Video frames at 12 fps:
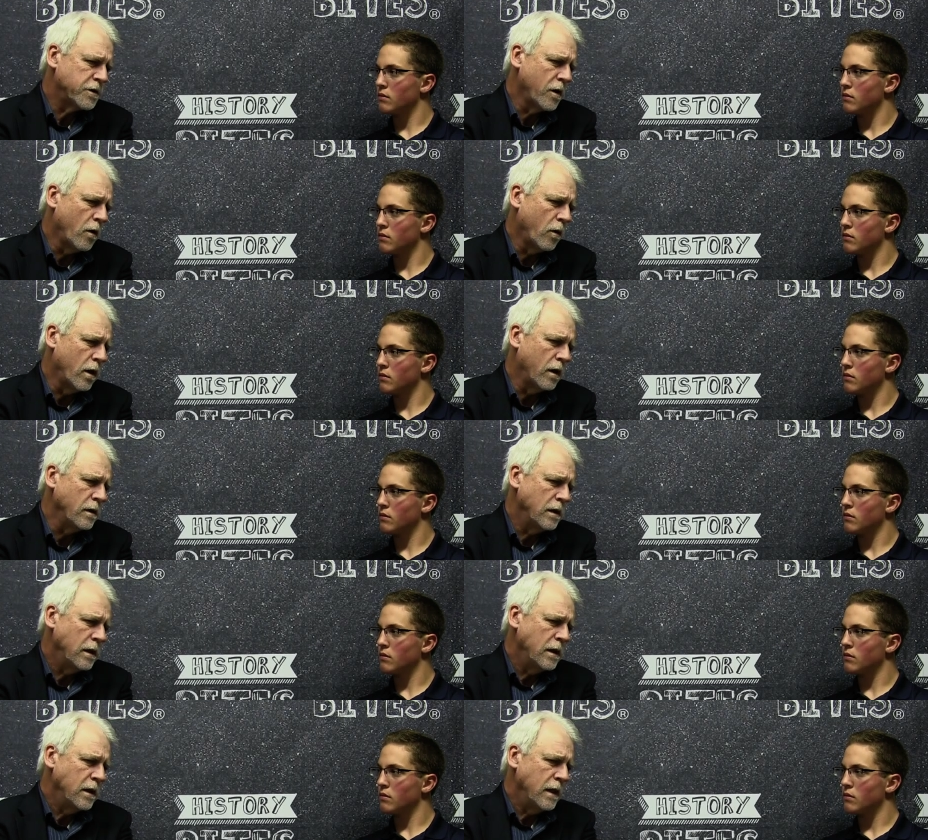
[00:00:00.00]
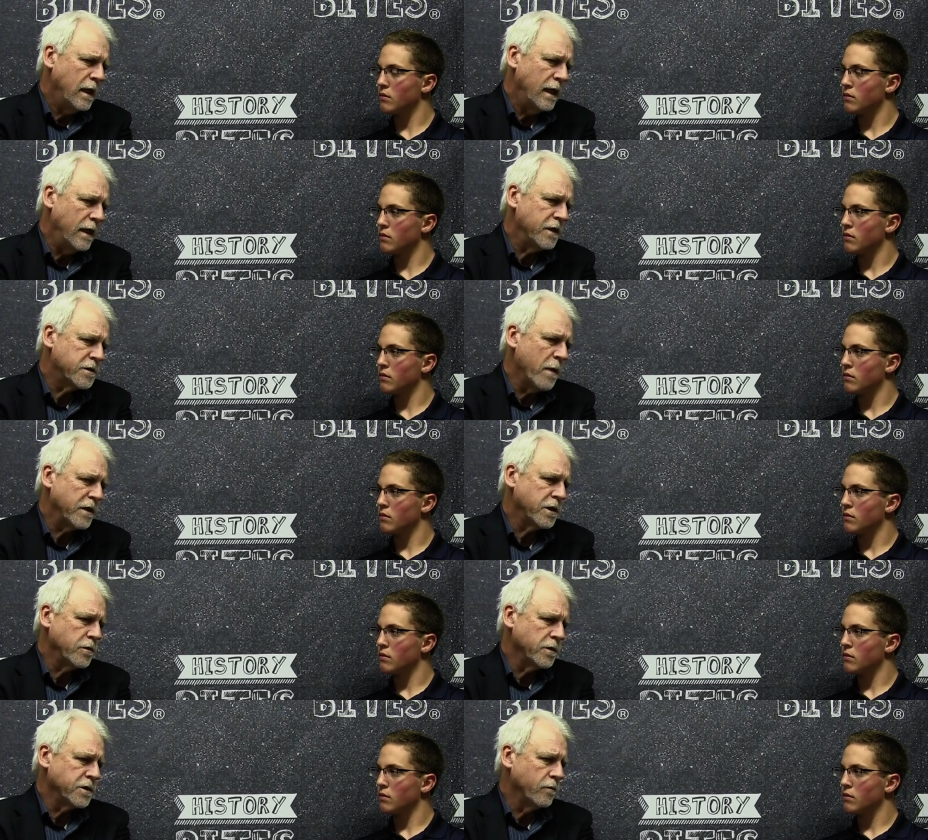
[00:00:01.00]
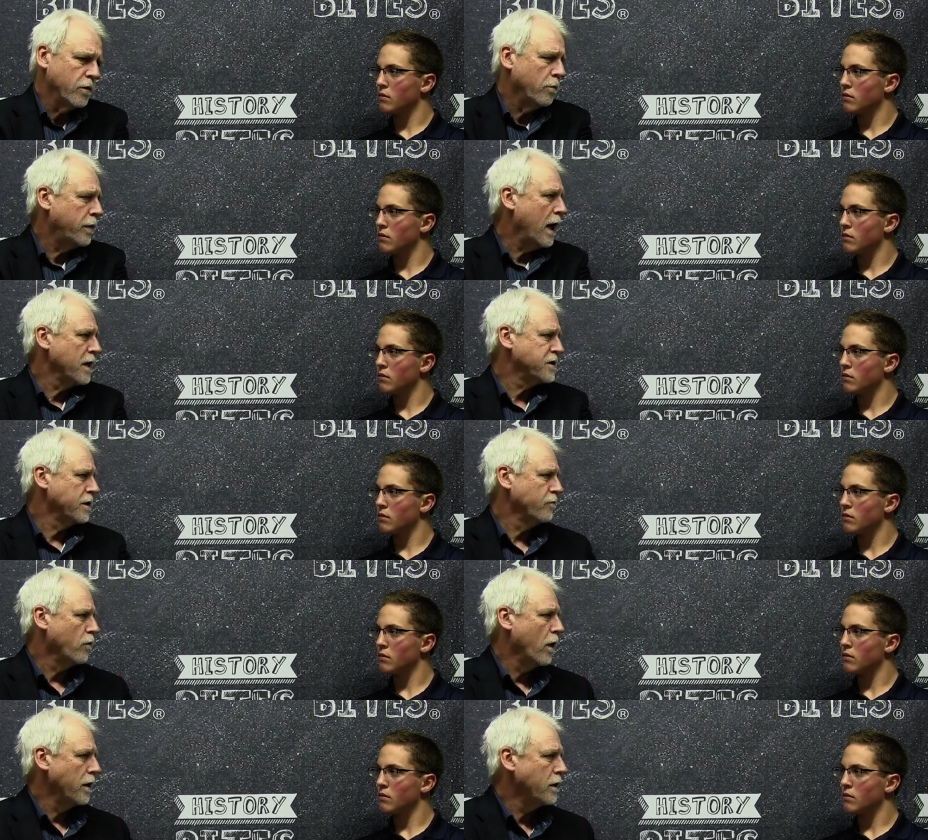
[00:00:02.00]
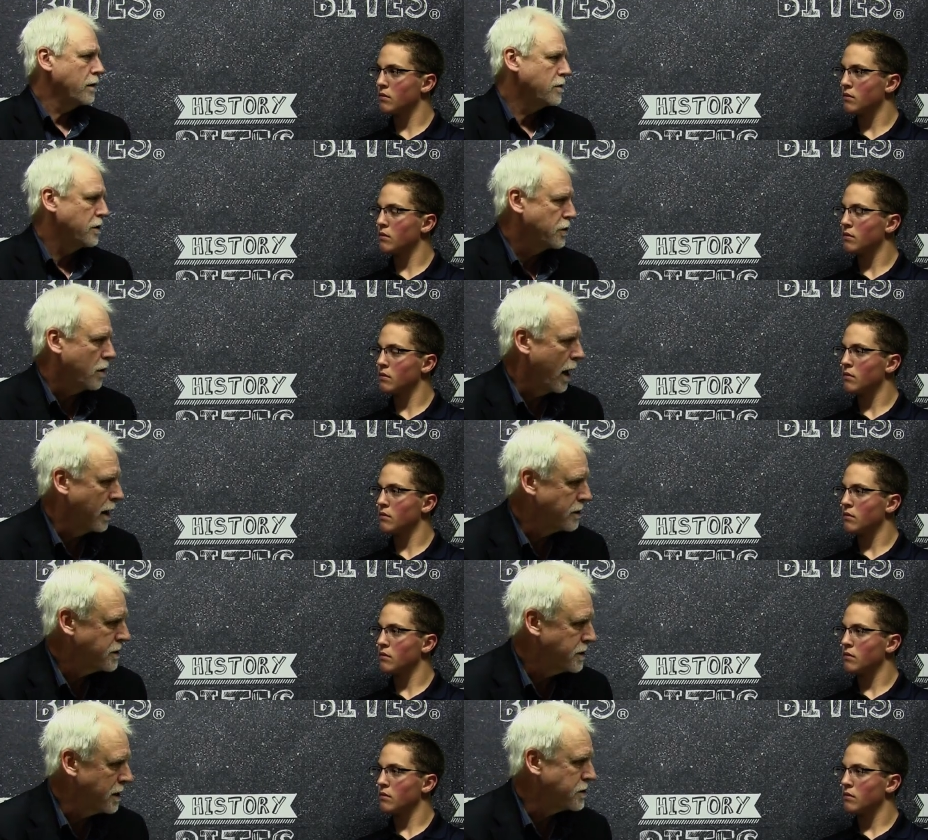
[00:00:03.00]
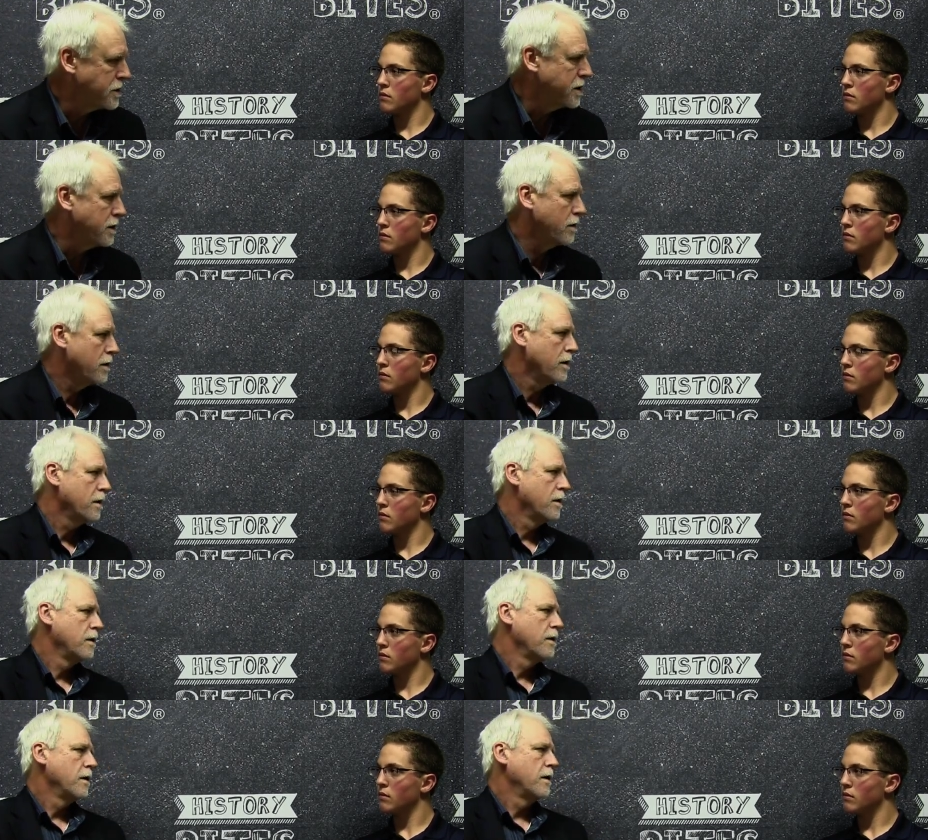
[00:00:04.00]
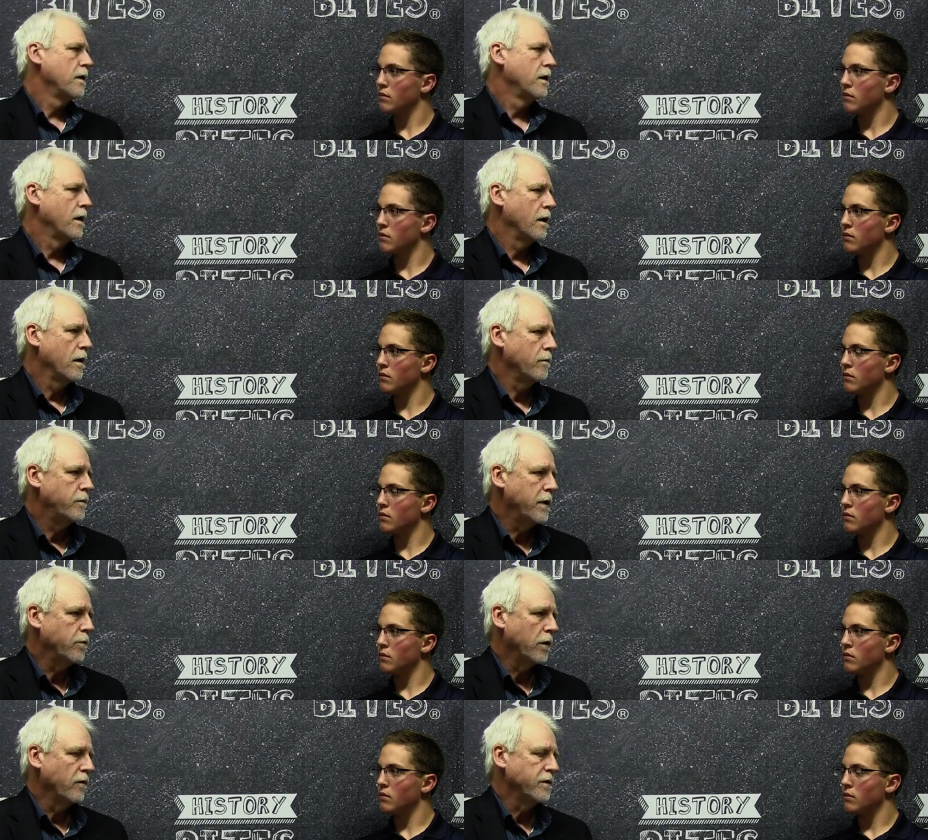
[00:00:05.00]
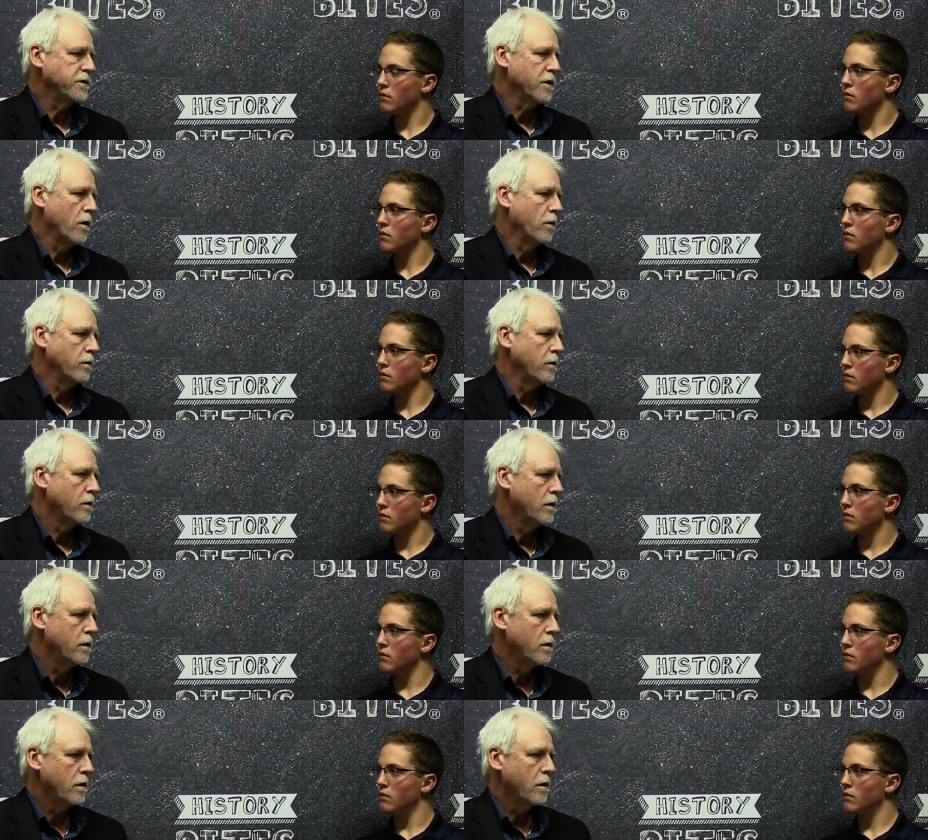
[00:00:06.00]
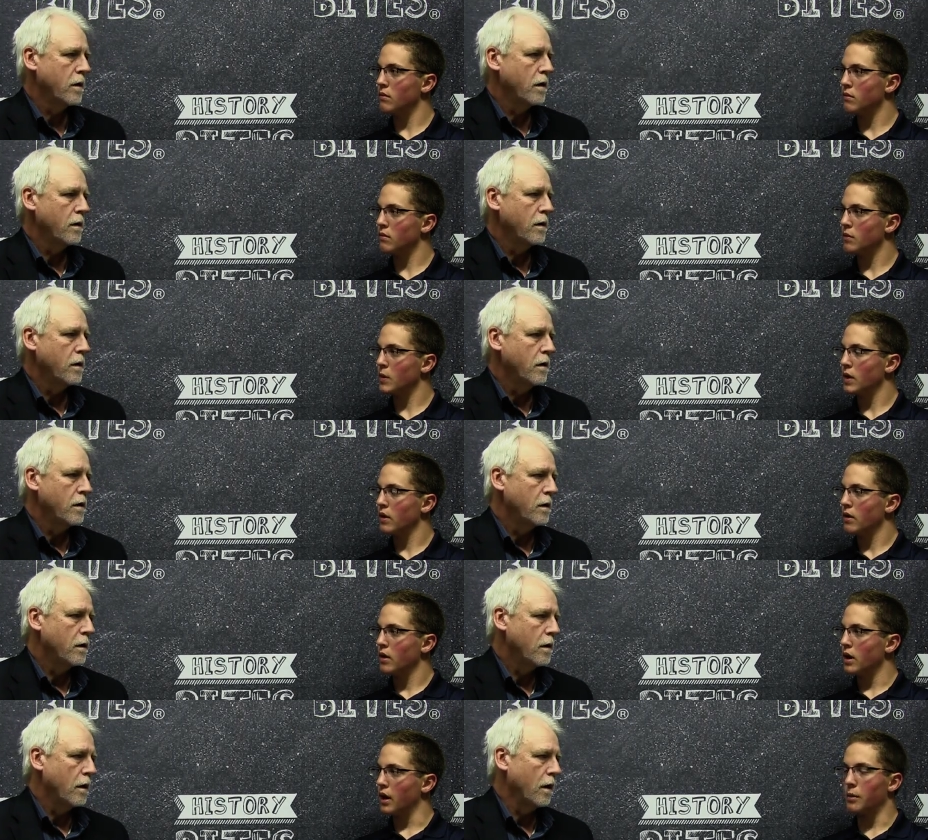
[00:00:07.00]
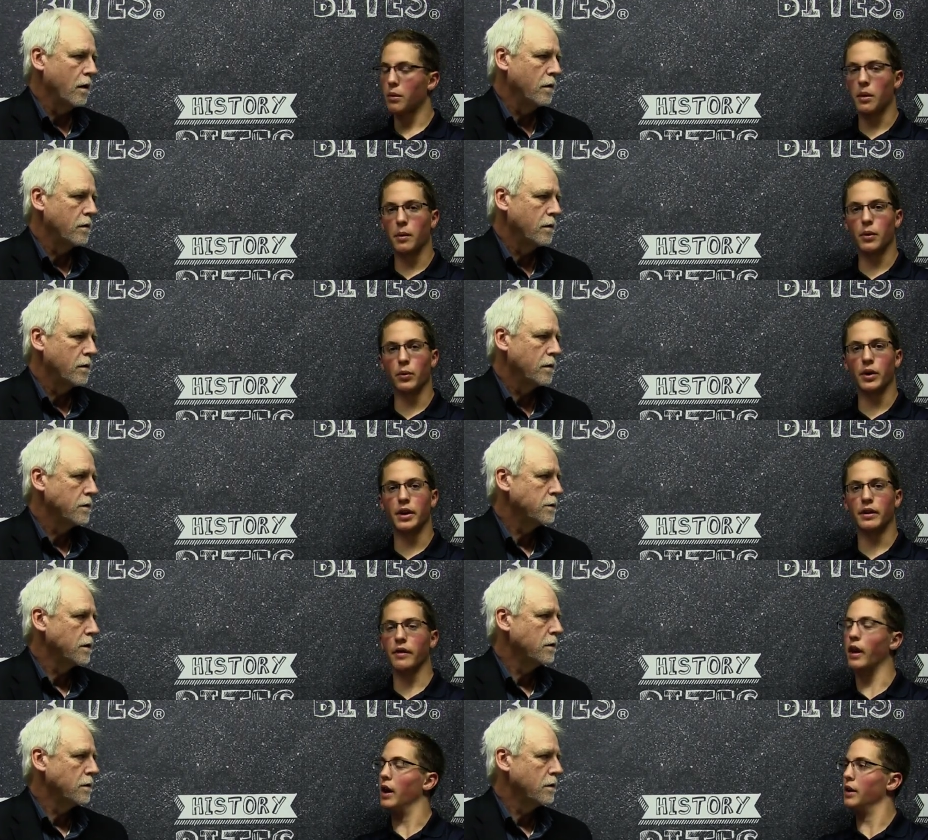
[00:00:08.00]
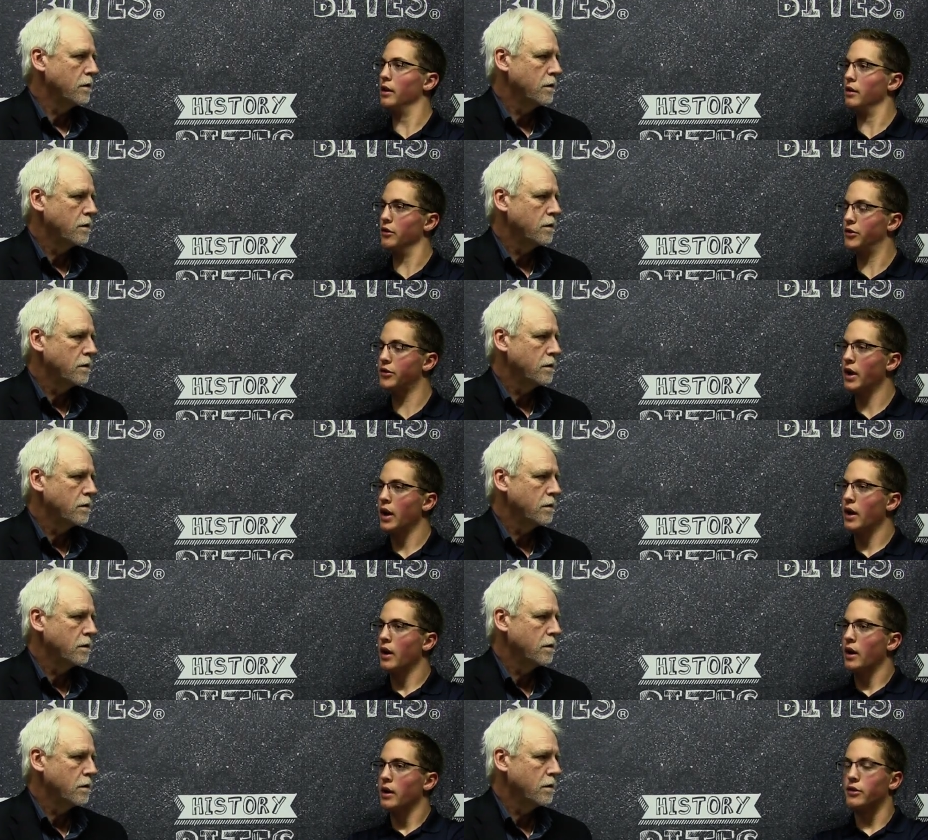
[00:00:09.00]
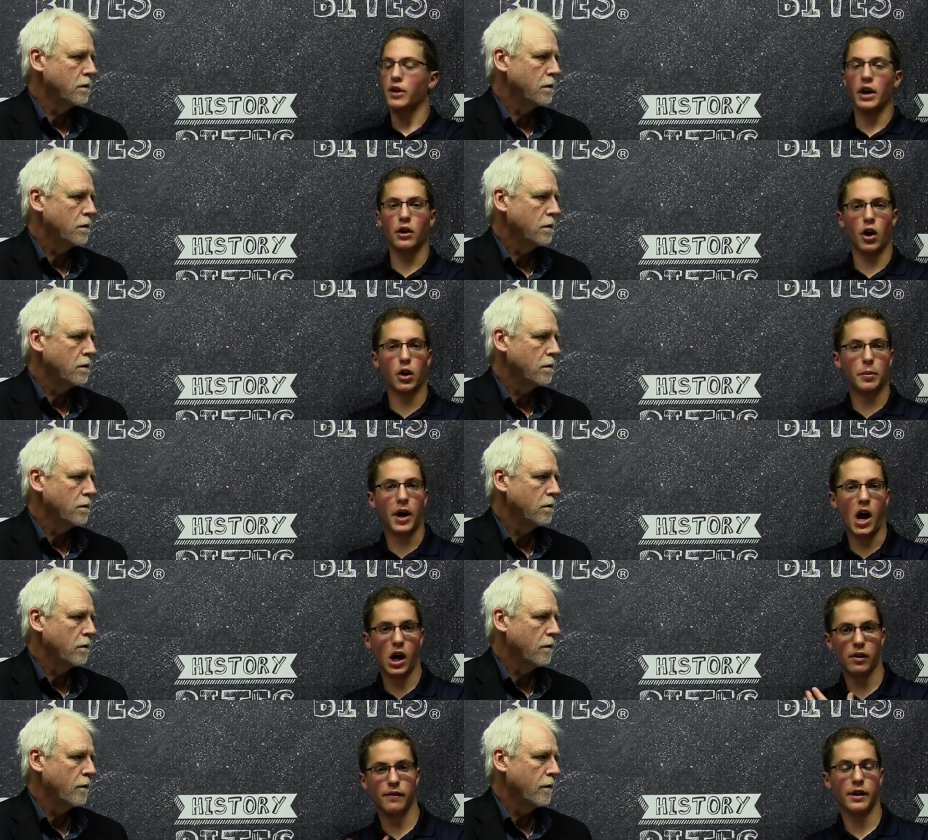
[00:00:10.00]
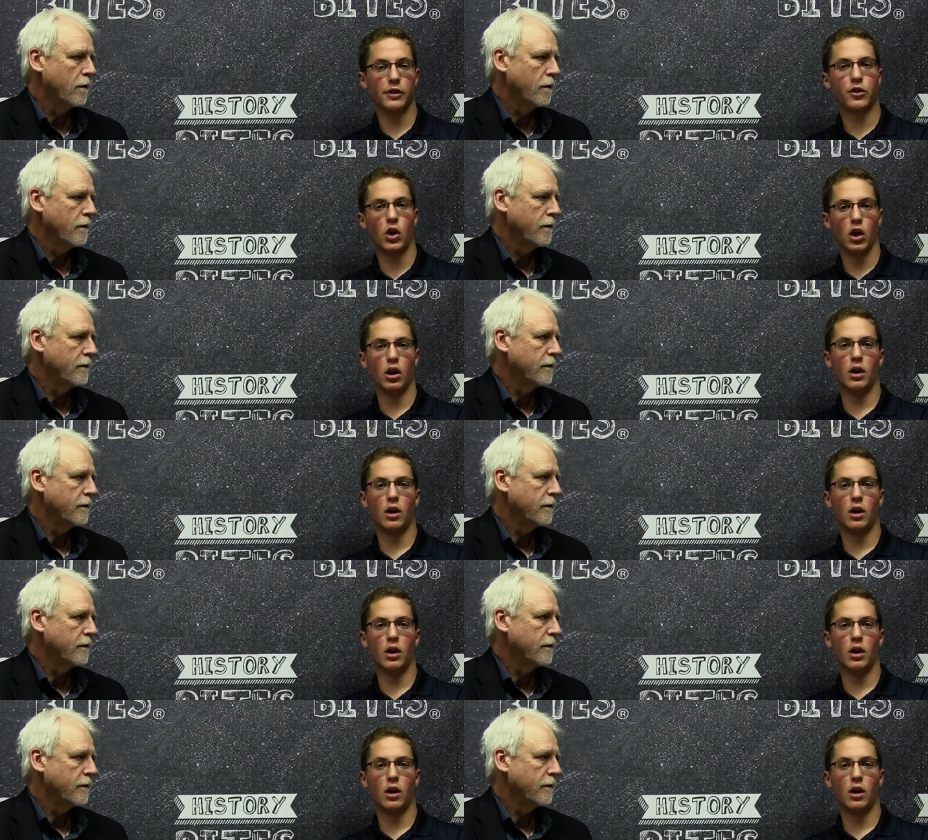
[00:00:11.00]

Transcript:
Speaker 1: so uh, his message was a real positive one, to try and assist uh,
Speaker 2: people of his own. And I remember reading that in his, he's got an autobiography, it's called